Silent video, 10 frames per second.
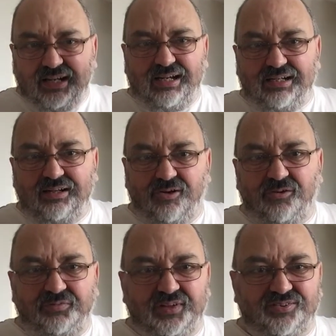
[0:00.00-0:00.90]
and
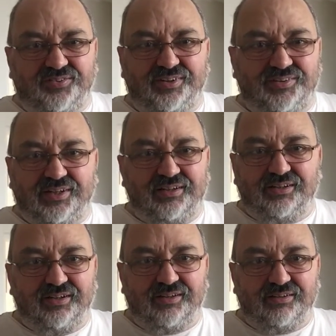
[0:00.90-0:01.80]
obviously they're
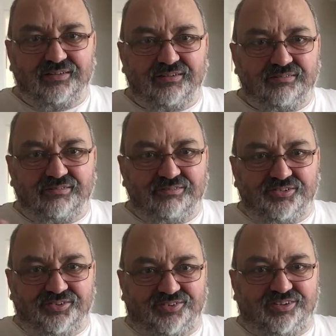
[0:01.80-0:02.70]
going to
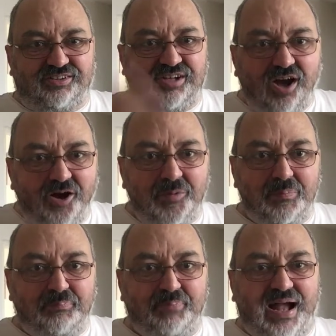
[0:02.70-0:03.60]
just cut
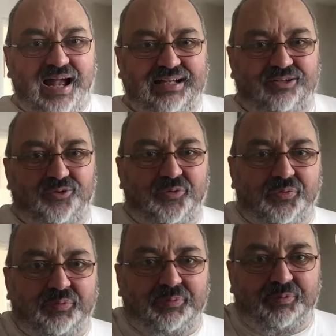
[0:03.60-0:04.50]
back
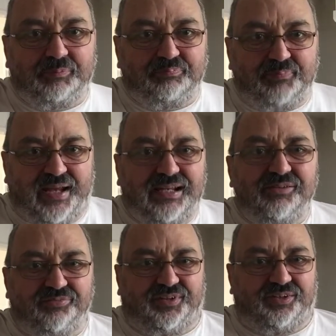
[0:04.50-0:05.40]
on
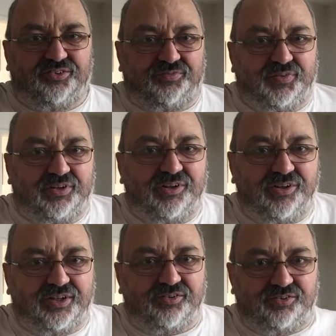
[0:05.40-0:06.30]
benefits for the
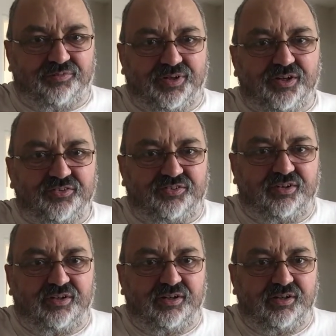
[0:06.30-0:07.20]
likes of us,
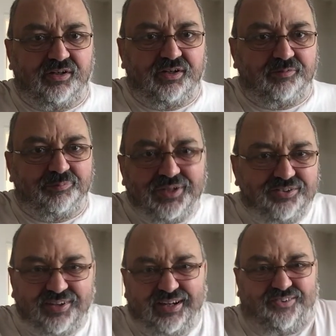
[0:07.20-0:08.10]

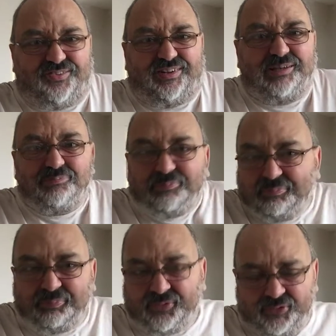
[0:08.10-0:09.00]
because actually they
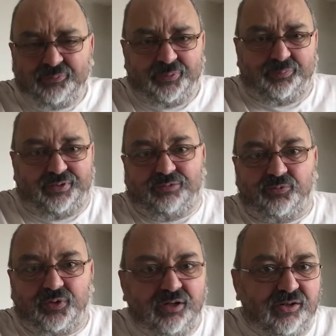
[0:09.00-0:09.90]
probably
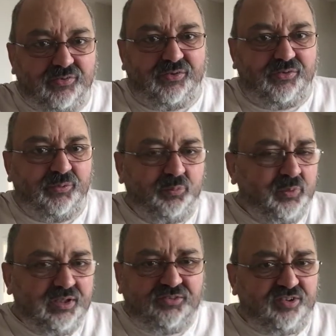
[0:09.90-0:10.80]
rather that
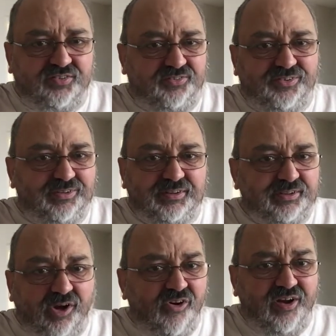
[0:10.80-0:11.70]
we just
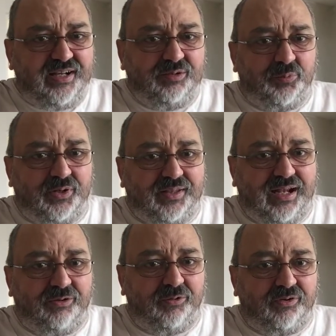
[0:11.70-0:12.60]
die
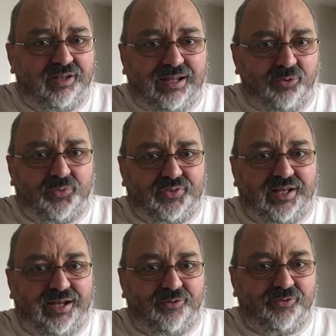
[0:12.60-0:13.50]
without
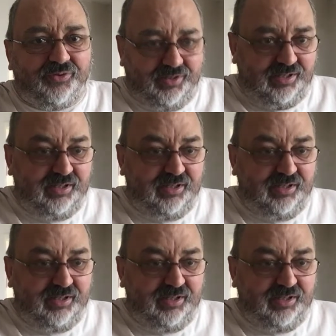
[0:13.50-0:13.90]
healthcare and